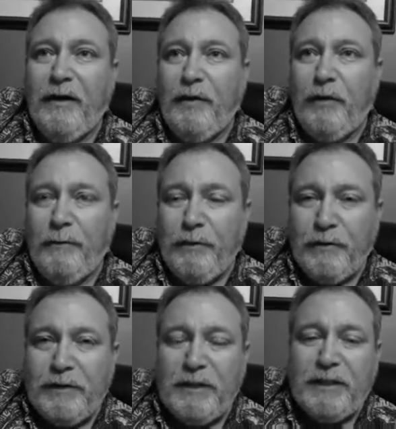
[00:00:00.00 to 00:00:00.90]
or
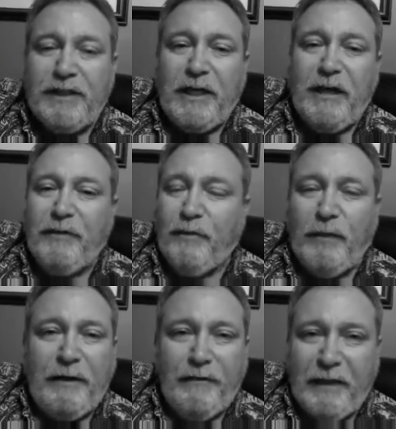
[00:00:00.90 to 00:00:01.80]
abusing this child or
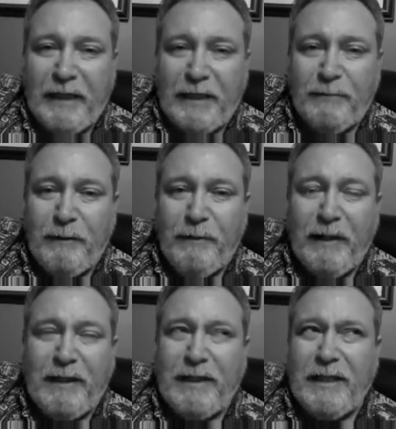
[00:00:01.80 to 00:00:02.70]
whatever the case may be.
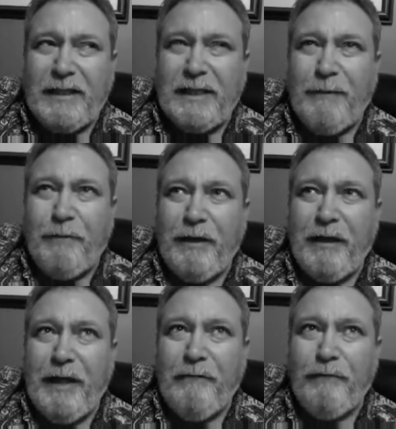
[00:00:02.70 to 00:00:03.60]
I think the example they
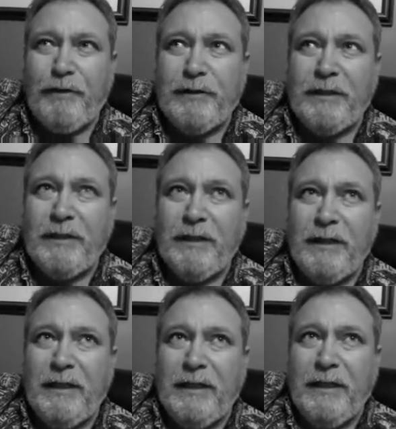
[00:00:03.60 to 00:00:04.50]
gave was
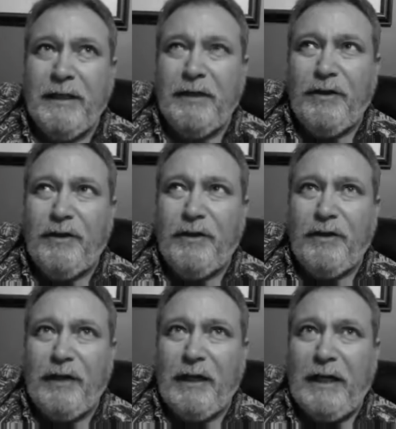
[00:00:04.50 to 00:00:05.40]

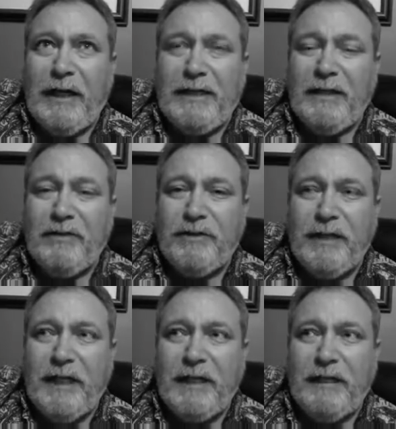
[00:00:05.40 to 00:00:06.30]
your client tells you
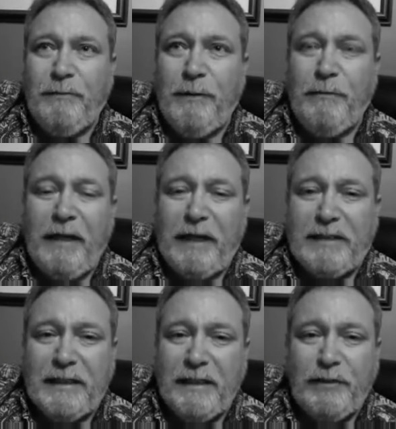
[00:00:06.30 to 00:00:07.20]
that he's been
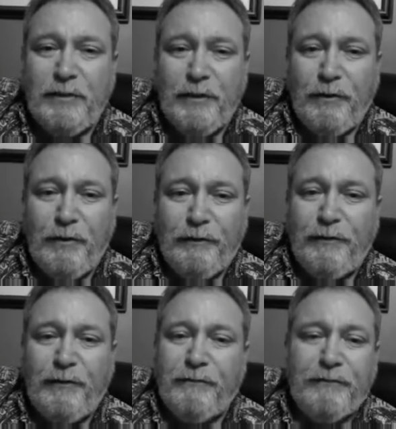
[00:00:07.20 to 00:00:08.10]
molesting a 2-year-old
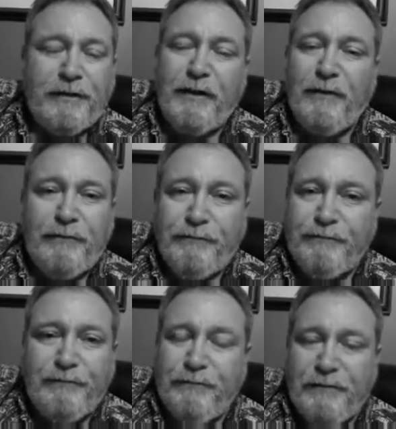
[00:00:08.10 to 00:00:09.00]
for,
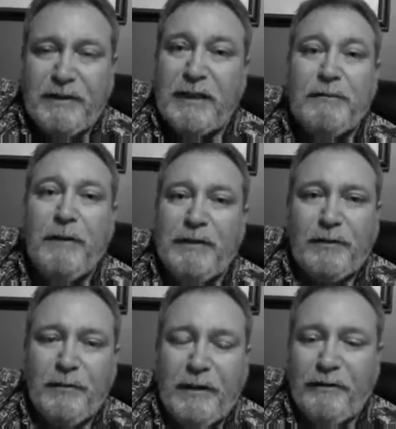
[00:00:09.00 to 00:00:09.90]
6 months
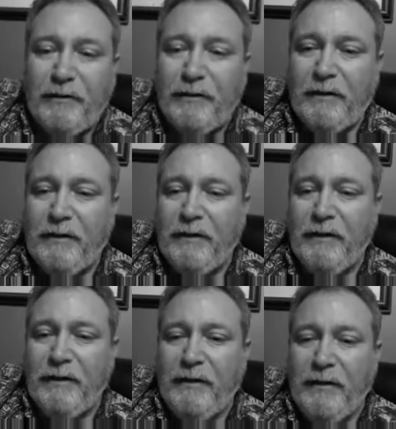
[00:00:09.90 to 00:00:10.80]
or whatever,
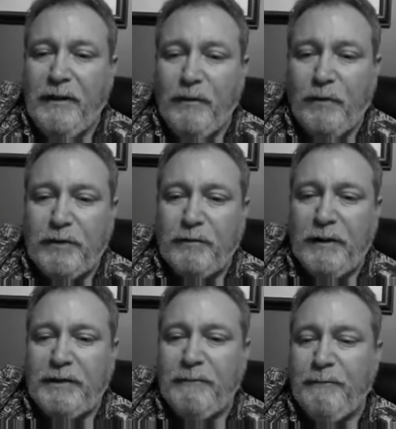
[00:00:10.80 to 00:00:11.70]
in the worst ways.